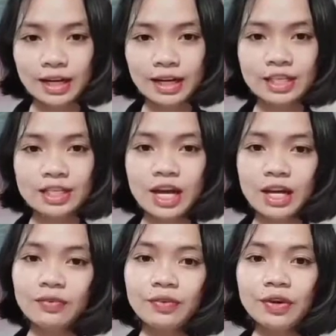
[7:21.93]

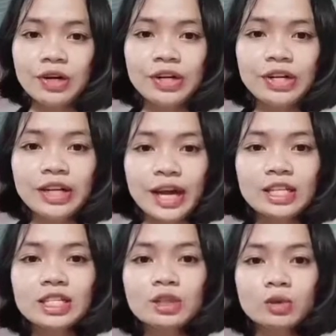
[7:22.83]
necessary for learning,
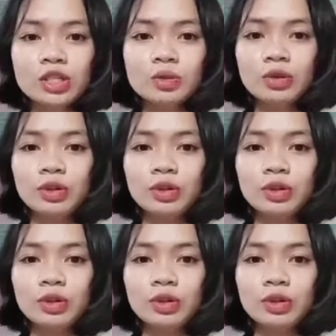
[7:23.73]
and students'